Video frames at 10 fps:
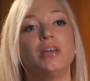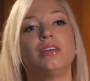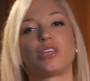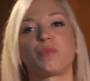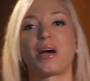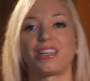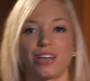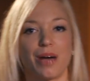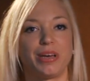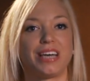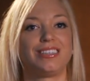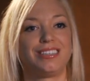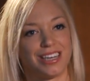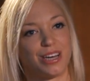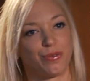So by the time we get to
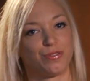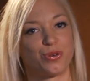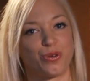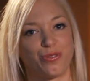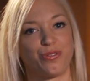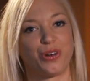dinner, we've sort of,